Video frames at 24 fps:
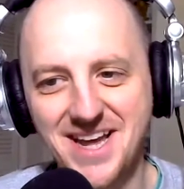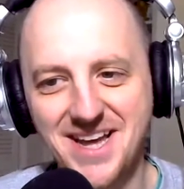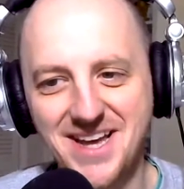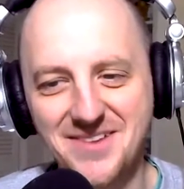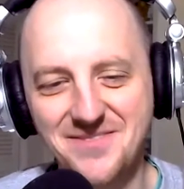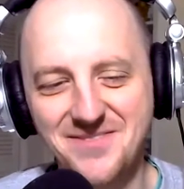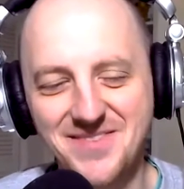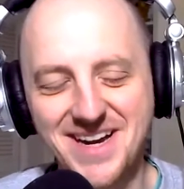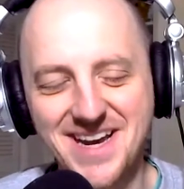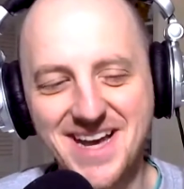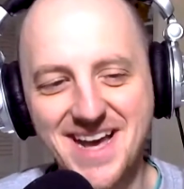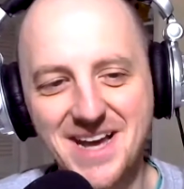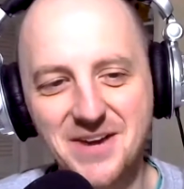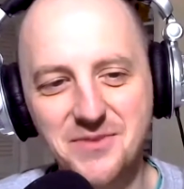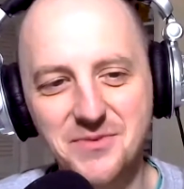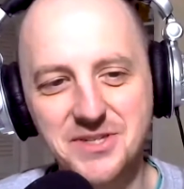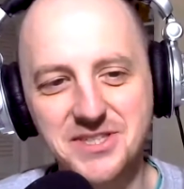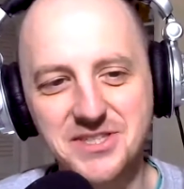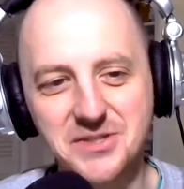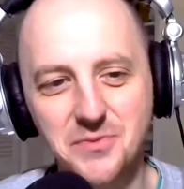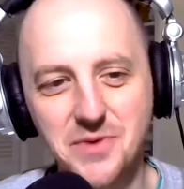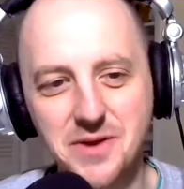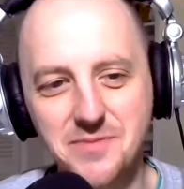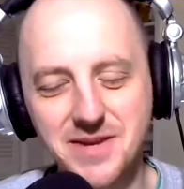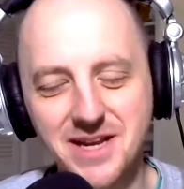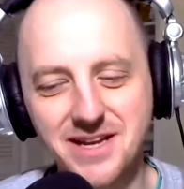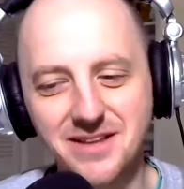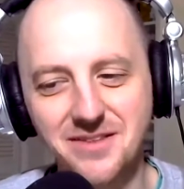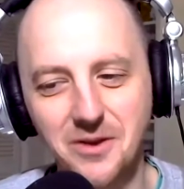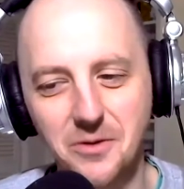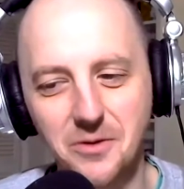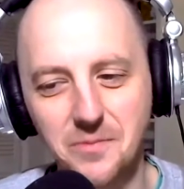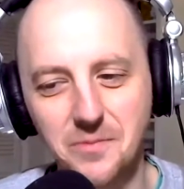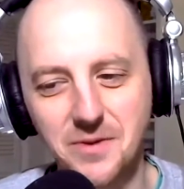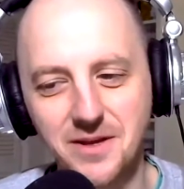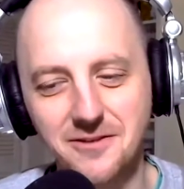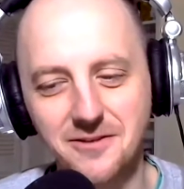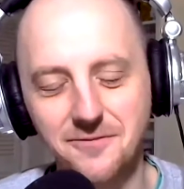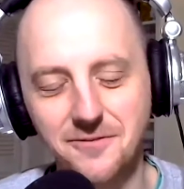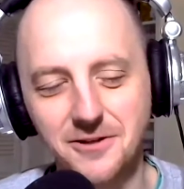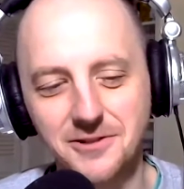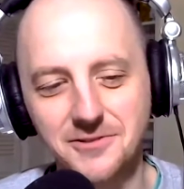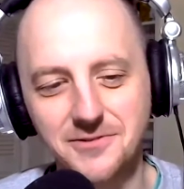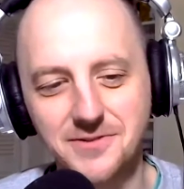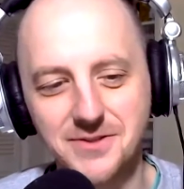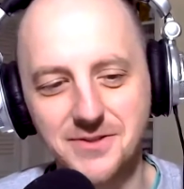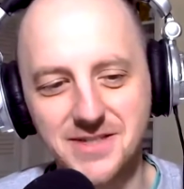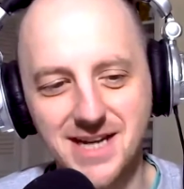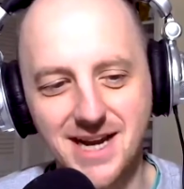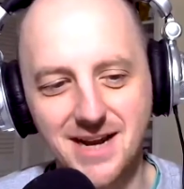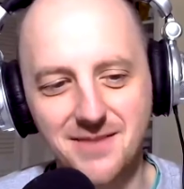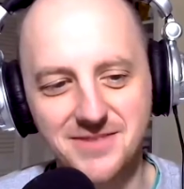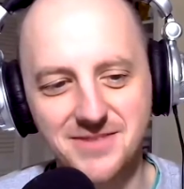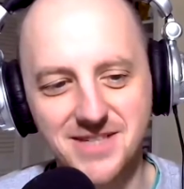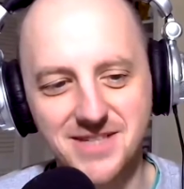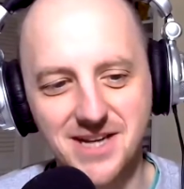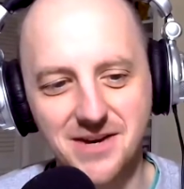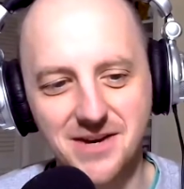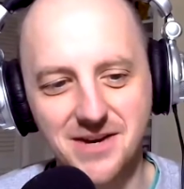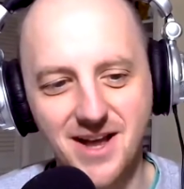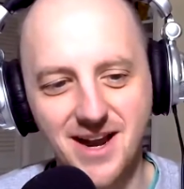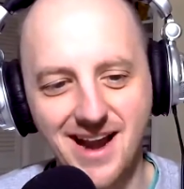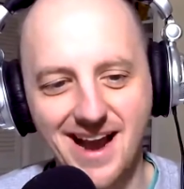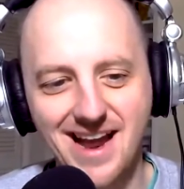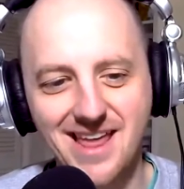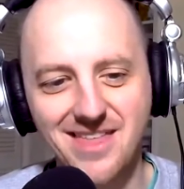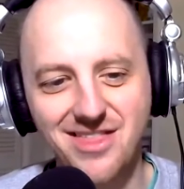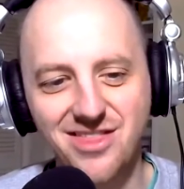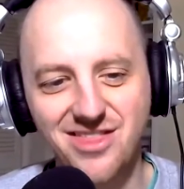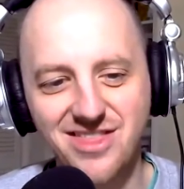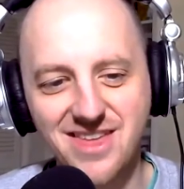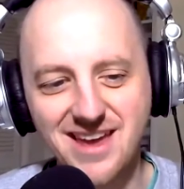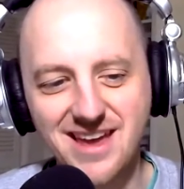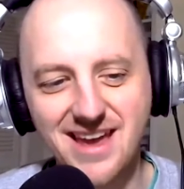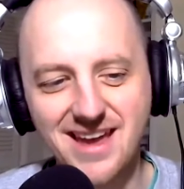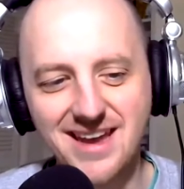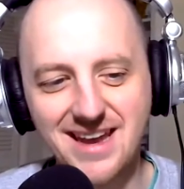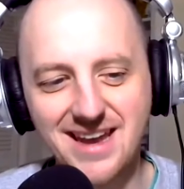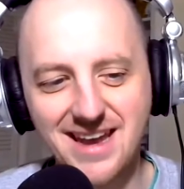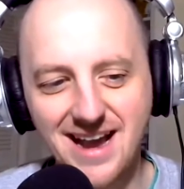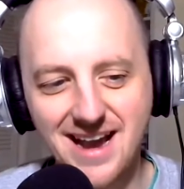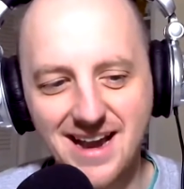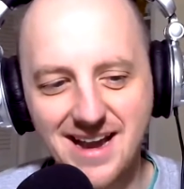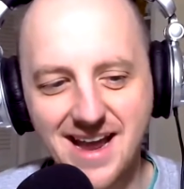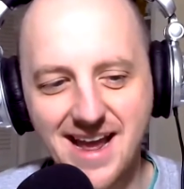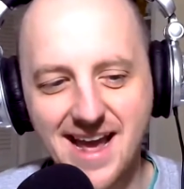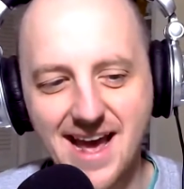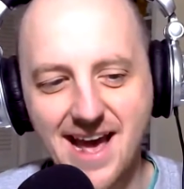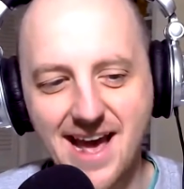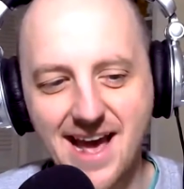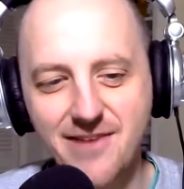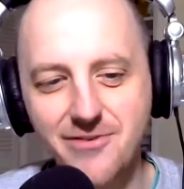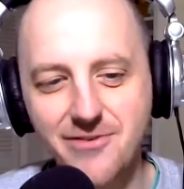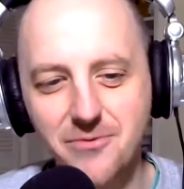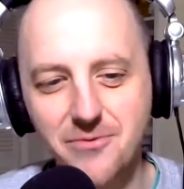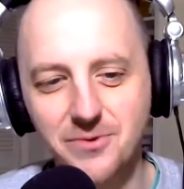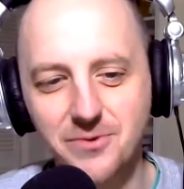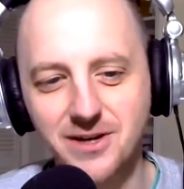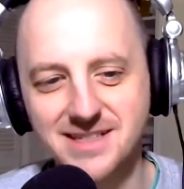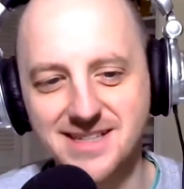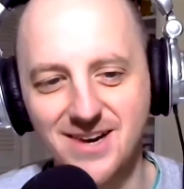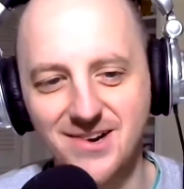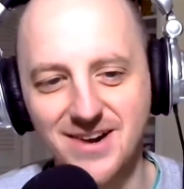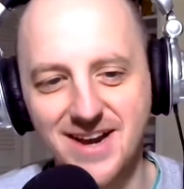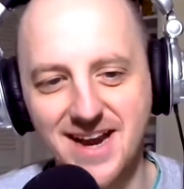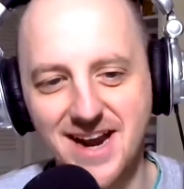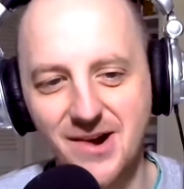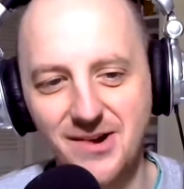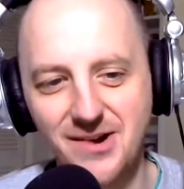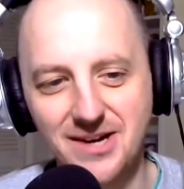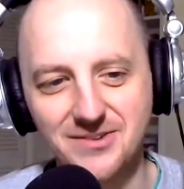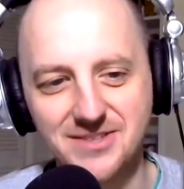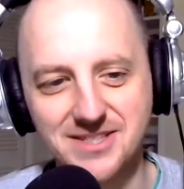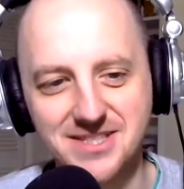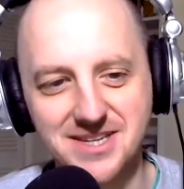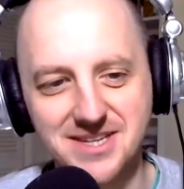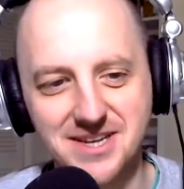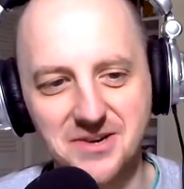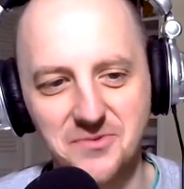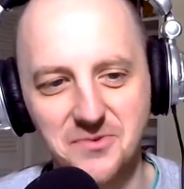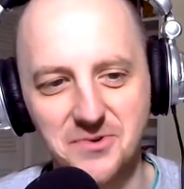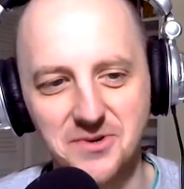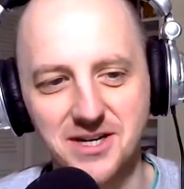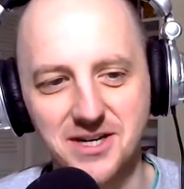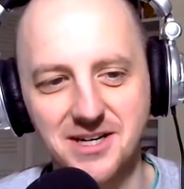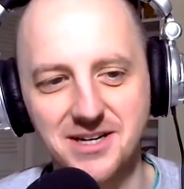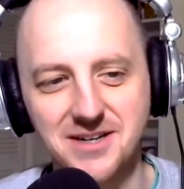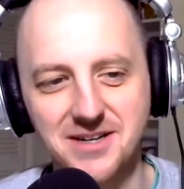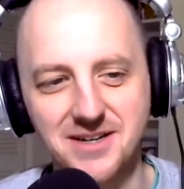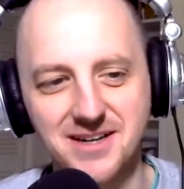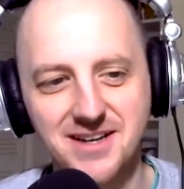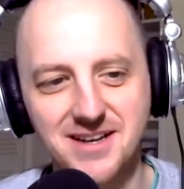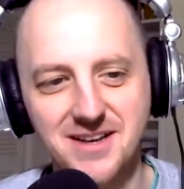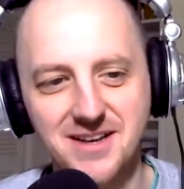my head was swimming a little bit the first few times I read it. I think I kind of have it worked out now, how it's going to work.